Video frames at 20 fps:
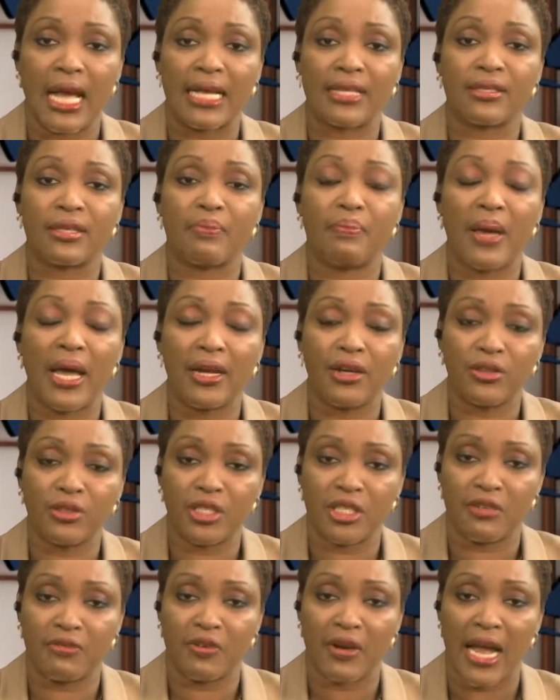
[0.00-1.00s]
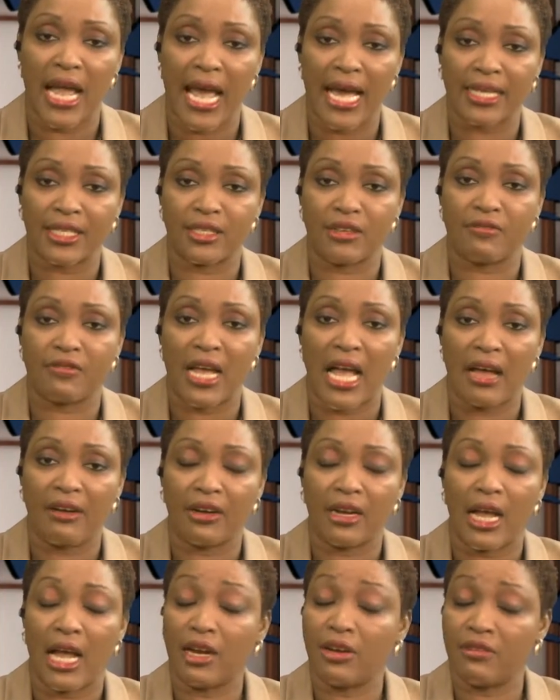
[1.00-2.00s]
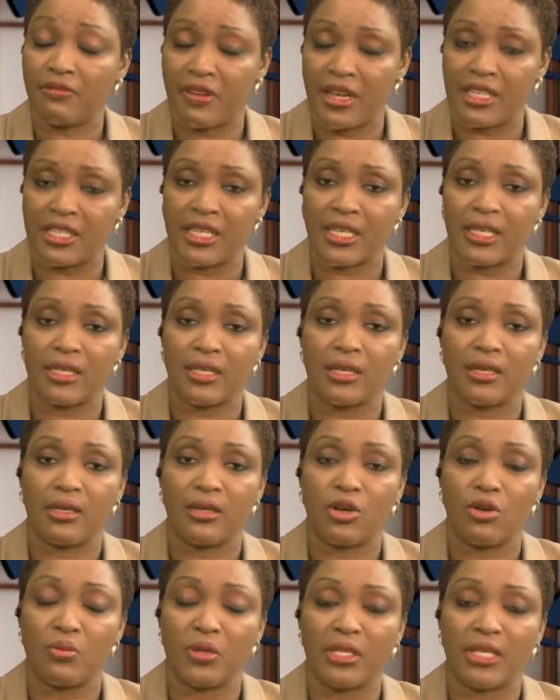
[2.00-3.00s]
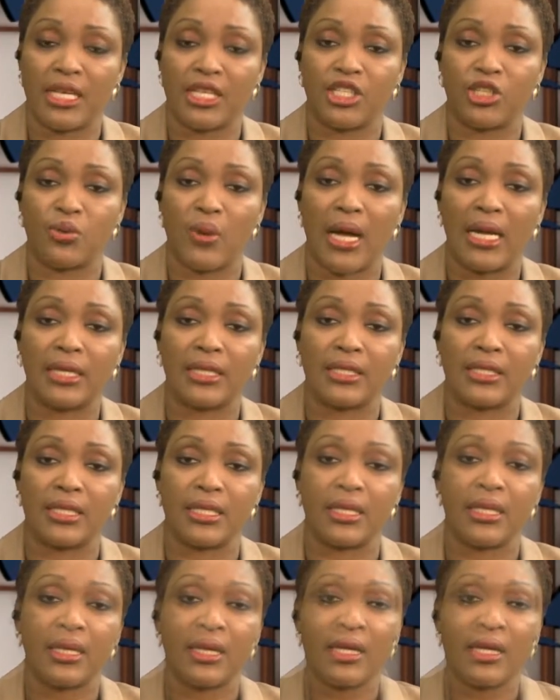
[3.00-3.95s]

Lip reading: as the penalty for acts of aggravated homosexuality